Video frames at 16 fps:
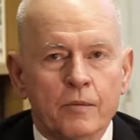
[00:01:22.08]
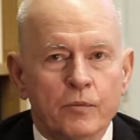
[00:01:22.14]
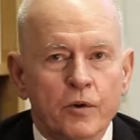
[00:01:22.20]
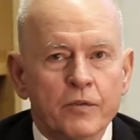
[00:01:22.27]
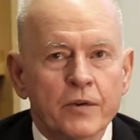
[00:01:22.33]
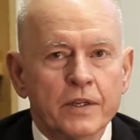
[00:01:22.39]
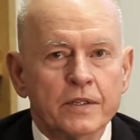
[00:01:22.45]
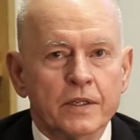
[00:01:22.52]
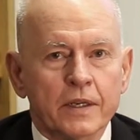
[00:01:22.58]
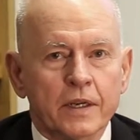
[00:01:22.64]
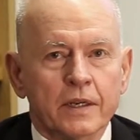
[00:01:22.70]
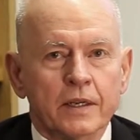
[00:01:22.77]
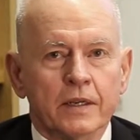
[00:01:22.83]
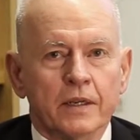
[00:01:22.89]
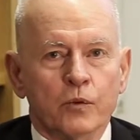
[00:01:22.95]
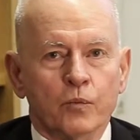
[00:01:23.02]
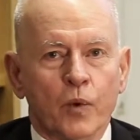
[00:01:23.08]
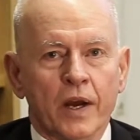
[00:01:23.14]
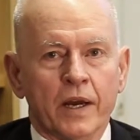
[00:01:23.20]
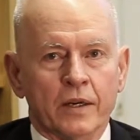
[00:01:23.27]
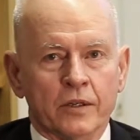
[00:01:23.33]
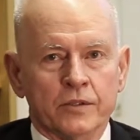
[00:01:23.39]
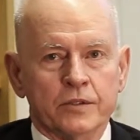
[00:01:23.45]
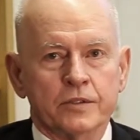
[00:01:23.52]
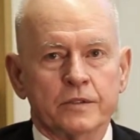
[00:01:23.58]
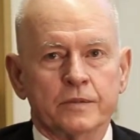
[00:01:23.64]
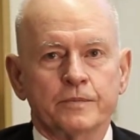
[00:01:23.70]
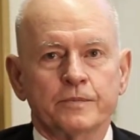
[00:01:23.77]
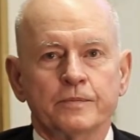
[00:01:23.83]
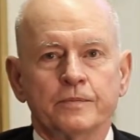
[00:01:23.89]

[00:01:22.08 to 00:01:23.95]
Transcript: Moving to England and Wales,